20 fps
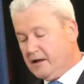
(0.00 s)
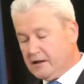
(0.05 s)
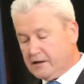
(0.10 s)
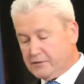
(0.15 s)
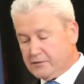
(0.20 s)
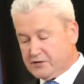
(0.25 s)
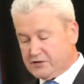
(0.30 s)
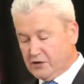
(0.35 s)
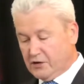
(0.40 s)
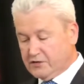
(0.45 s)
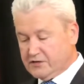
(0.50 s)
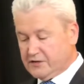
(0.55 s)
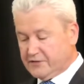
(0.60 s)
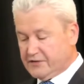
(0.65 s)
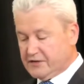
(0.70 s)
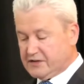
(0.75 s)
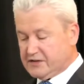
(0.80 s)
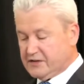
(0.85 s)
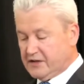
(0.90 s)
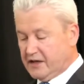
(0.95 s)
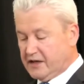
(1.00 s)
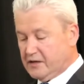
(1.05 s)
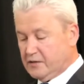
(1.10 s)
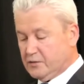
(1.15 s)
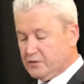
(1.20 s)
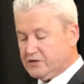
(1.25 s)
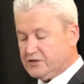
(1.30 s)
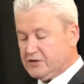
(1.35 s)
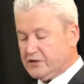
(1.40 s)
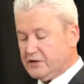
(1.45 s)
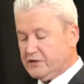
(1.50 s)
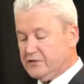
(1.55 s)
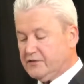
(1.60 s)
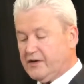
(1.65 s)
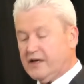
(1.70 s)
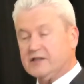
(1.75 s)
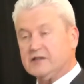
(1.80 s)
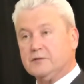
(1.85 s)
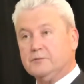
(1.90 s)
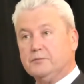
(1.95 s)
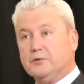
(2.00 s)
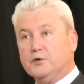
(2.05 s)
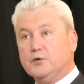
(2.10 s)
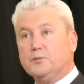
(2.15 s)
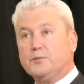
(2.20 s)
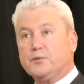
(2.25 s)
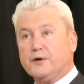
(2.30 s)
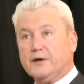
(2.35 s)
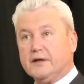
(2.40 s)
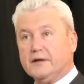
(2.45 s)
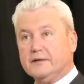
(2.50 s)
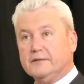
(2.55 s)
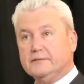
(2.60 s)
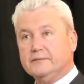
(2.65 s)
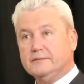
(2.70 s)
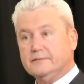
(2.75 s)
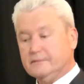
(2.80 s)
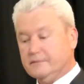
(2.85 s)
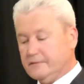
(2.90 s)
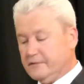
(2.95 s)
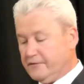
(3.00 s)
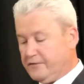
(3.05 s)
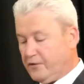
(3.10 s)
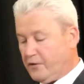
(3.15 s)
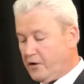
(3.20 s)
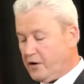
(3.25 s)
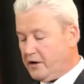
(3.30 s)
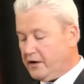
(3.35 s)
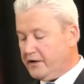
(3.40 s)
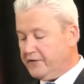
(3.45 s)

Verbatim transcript: The results of this study will serve as a blueprint for our